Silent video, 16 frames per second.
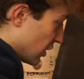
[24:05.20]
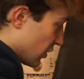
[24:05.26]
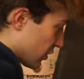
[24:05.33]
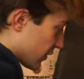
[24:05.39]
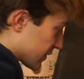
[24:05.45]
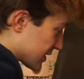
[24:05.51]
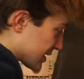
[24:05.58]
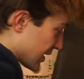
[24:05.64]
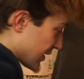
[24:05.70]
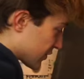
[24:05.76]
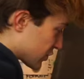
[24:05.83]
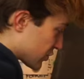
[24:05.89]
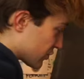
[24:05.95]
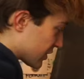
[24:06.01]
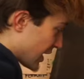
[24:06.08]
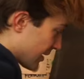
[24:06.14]
of stuff
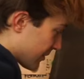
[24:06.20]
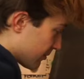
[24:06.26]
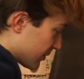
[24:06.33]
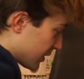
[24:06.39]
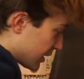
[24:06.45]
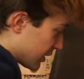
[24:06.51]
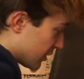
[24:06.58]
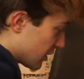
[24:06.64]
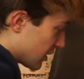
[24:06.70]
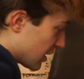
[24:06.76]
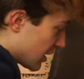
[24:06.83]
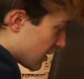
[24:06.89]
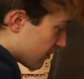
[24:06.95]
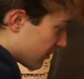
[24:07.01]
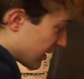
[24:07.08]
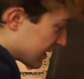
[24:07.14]
should happen here,
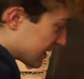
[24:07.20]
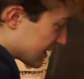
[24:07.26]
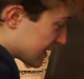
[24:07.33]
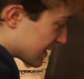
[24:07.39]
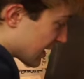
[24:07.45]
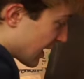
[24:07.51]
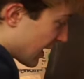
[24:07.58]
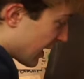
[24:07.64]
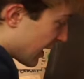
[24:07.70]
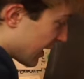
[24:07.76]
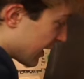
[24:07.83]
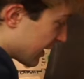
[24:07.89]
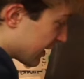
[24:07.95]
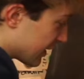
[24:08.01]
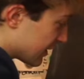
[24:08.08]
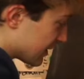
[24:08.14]
but
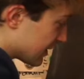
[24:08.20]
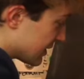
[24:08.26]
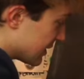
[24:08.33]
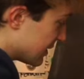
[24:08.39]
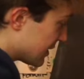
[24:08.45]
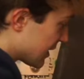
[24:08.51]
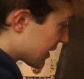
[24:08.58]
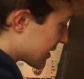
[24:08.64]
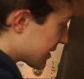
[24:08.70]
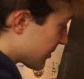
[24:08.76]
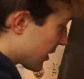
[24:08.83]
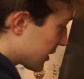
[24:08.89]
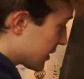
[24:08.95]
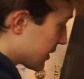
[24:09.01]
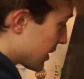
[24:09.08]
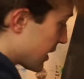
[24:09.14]
I didn't
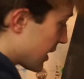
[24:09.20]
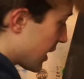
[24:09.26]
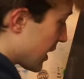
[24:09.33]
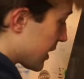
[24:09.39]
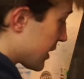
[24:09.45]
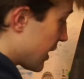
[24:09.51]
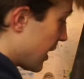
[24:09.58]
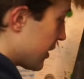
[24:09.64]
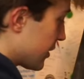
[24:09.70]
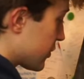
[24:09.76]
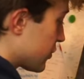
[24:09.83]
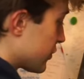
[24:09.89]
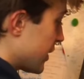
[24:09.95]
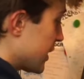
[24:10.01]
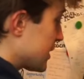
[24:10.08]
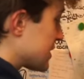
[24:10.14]
expect it that I can
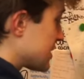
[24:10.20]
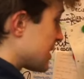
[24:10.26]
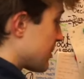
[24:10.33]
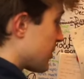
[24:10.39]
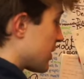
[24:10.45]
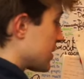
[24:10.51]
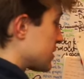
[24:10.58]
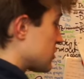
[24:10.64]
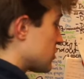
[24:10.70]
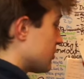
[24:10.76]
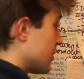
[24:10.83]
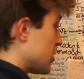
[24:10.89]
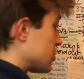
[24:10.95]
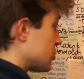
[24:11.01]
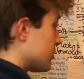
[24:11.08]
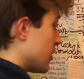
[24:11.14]
connect something so
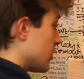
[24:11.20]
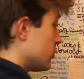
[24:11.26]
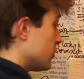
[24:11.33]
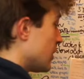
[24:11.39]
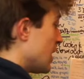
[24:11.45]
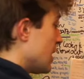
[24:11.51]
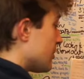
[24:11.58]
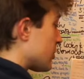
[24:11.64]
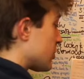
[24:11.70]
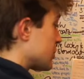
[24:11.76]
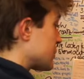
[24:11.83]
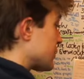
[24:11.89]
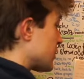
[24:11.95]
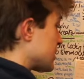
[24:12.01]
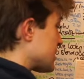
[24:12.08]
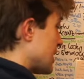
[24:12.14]
much to my room. Because,
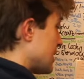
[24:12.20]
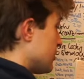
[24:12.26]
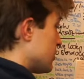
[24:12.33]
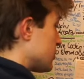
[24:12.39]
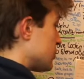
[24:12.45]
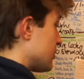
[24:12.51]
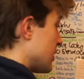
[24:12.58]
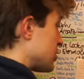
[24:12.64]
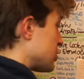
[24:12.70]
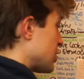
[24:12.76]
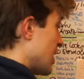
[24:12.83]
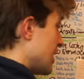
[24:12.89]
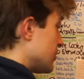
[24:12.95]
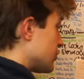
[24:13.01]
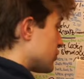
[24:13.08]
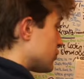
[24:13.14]
for example, to my
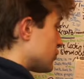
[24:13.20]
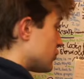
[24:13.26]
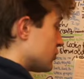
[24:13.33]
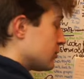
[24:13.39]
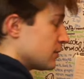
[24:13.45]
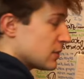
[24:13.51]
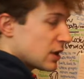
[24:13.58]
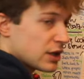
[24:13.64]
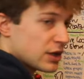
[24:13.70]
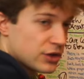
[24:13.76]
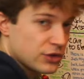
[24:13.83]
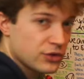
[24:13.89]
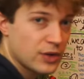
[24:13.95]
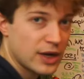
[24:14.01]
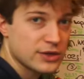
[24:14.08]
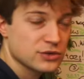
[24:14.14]
childhood room, you
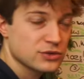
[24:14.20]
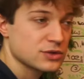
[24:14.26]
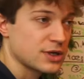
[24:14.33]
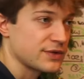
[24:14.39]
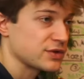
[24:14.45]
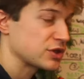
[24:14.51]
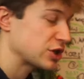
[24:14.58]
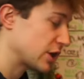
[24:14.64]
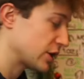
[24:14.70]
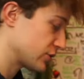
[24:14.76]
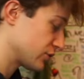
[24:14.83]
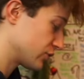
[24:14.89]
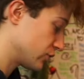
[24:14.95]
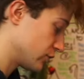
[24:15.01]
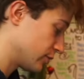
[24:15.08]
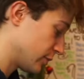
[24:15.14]
know, I don't have a childhood
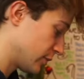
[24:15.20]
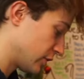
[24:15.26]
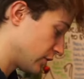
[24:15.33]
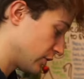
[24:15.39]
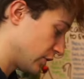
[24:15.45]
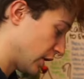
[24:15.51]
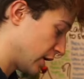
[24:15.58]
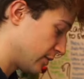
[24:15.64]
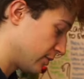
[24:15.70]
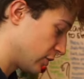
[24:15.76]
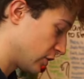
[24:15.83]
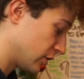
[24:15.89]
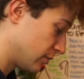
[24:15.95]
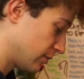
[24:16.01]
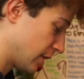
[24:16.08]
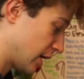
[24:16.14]
room
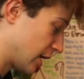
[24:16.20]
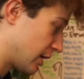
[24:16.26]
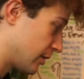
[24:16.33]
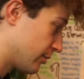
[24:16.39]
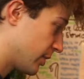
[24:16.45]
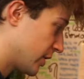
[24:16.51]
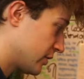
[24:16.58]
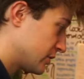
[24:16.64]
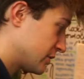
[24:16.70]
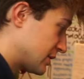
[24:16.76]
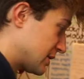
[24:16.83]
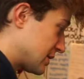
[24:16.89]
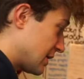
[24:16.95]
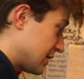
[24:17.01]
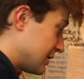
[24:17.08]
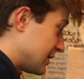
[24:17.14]
anymore. My
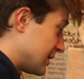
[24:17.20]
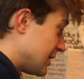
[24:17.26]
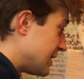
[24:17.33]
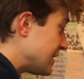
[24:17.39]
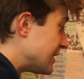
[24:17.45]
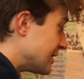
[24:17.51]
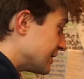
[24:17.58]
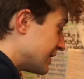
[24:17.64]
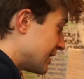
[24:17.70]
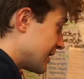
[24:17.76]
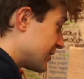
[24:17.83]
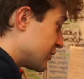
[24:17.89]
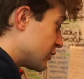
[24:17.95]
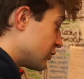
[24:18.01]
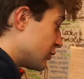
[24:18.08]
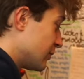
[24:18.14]
parents deleted that
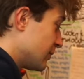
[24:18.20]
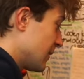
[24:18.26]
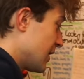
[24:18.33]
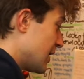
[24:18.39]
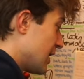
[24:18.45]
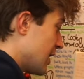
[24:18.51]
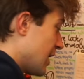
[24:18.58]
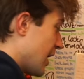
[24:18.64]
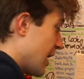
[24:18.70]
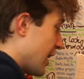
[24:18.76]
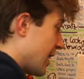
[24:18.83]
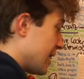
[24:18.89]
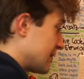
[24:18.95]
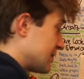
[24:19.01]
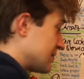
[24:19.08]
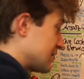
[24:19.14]
room,
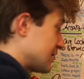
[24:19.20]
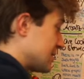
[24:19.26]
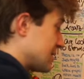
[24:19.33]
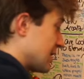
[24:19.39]
and